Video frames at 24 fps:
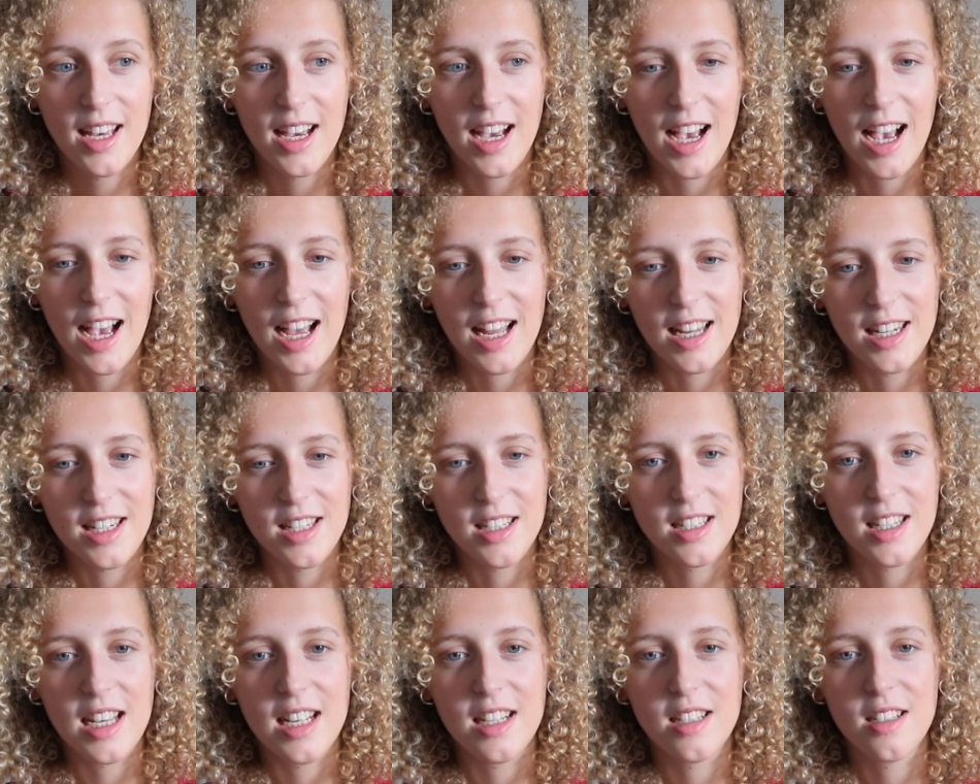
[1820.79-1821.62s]

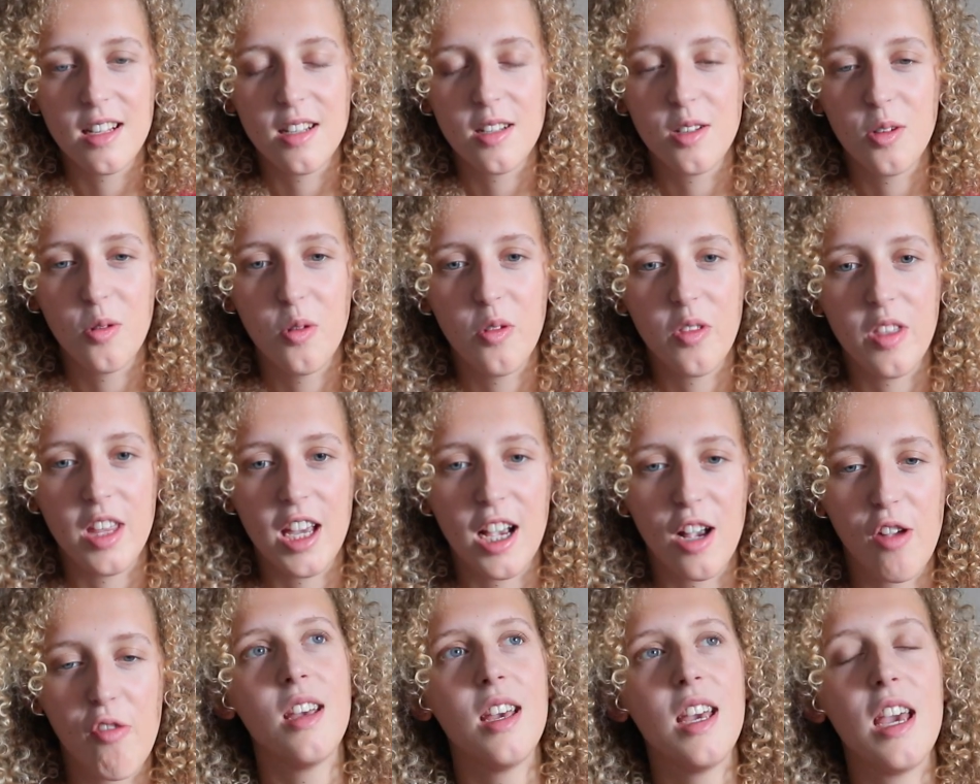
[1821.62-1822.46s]
And it's the sort of thing
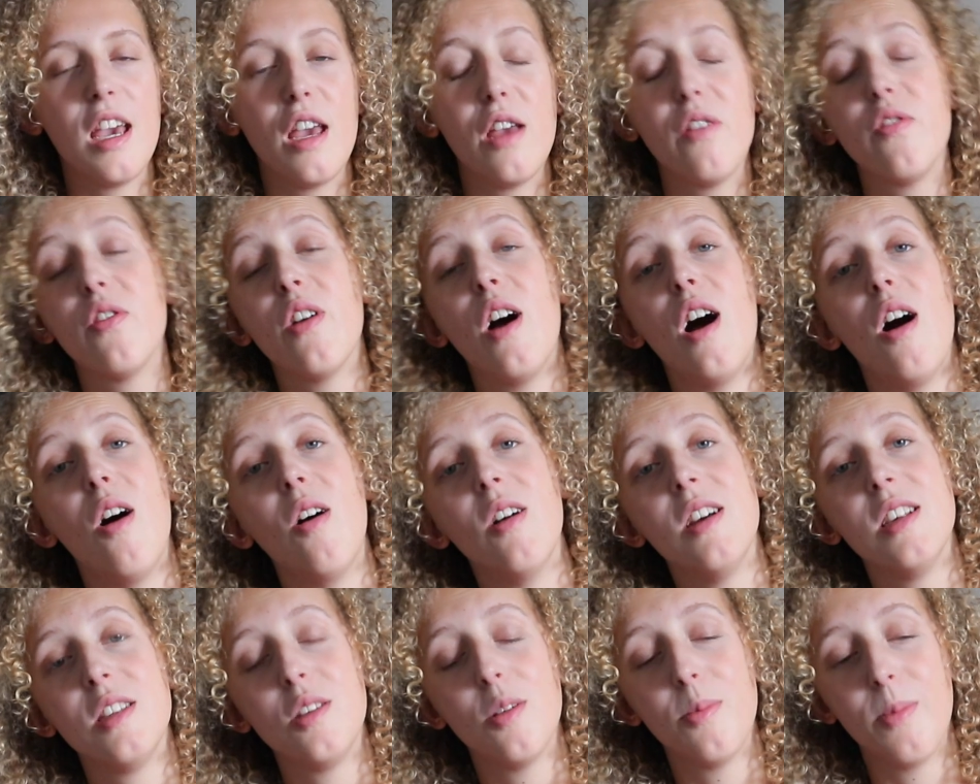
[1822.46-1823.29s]
of, if art
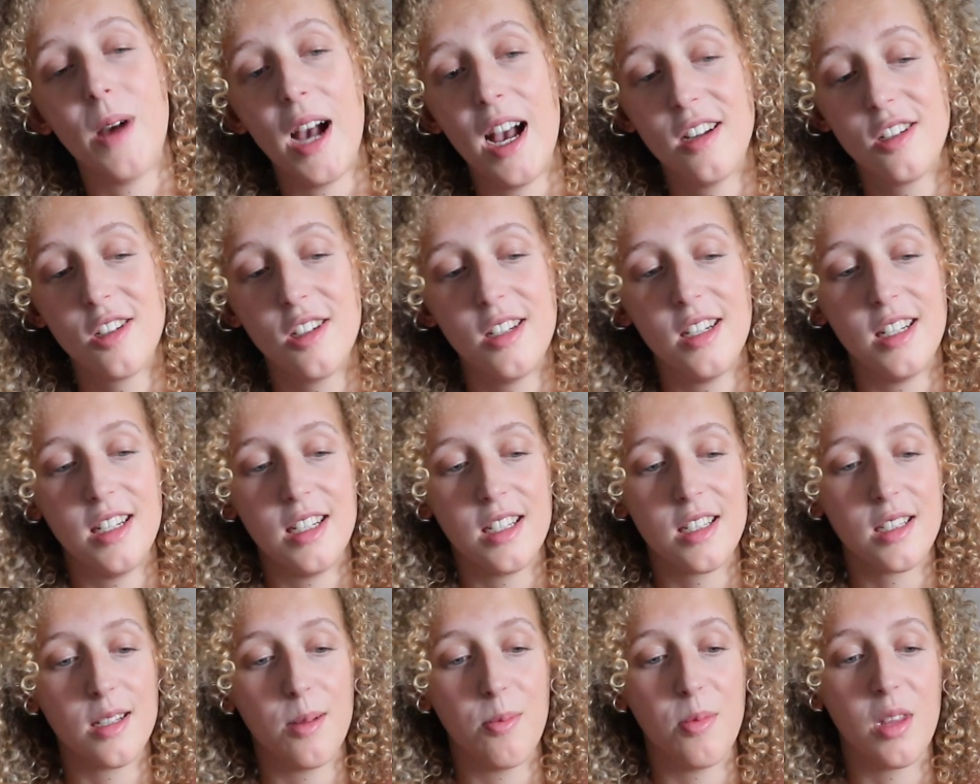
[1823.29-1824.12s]
is your passion,
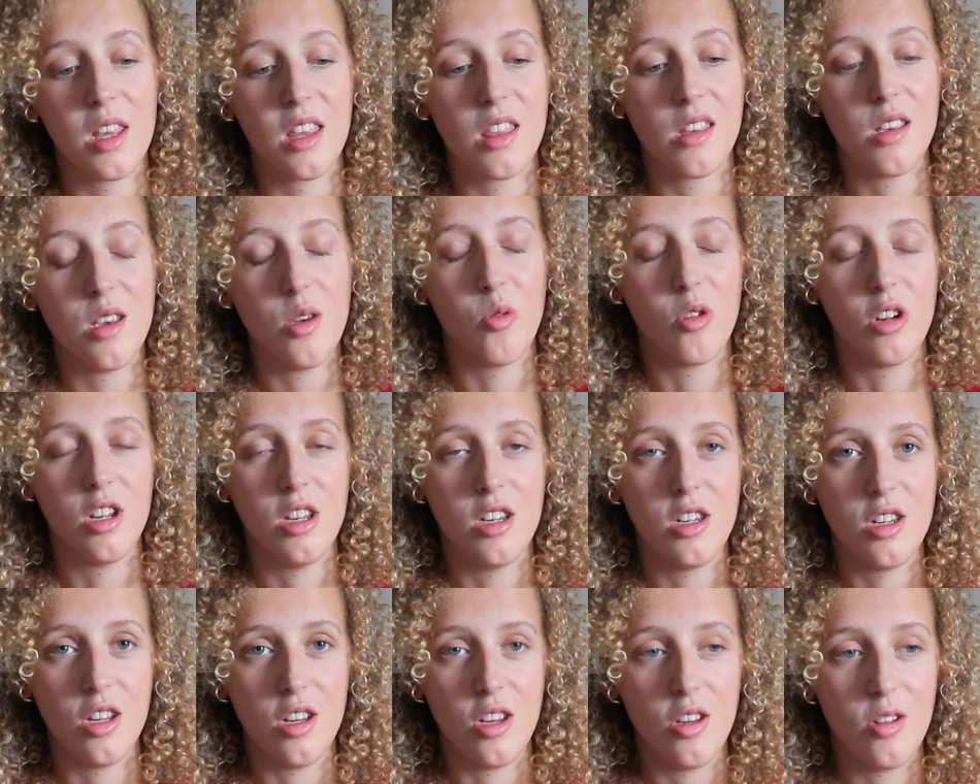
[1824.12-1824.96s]
something that you want to
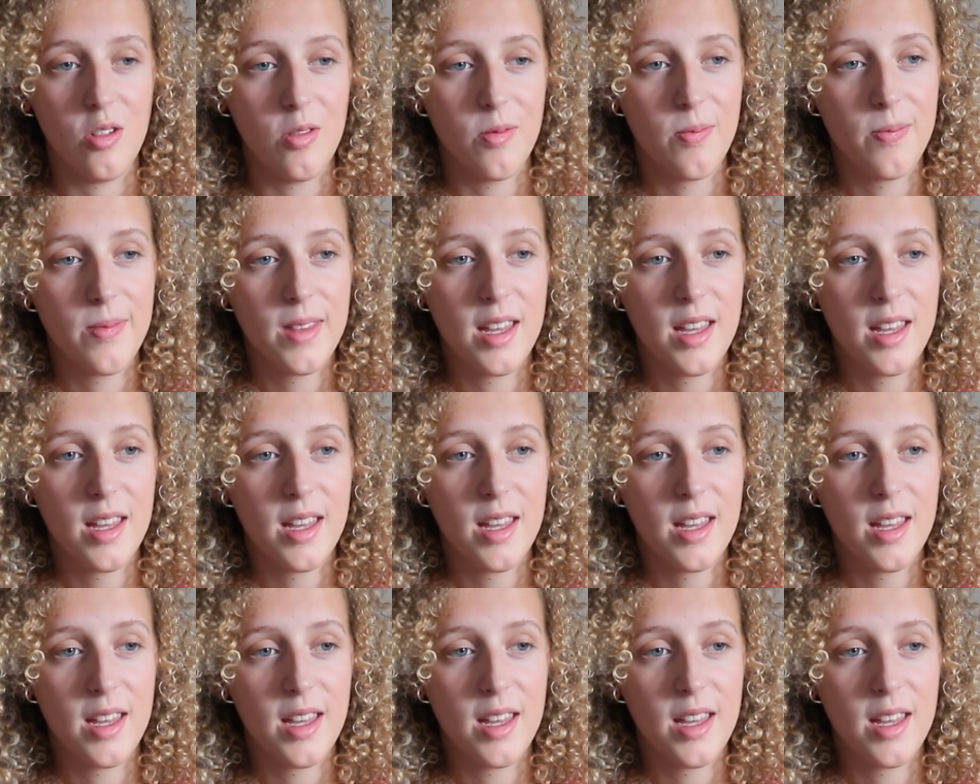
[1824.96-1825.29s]
do,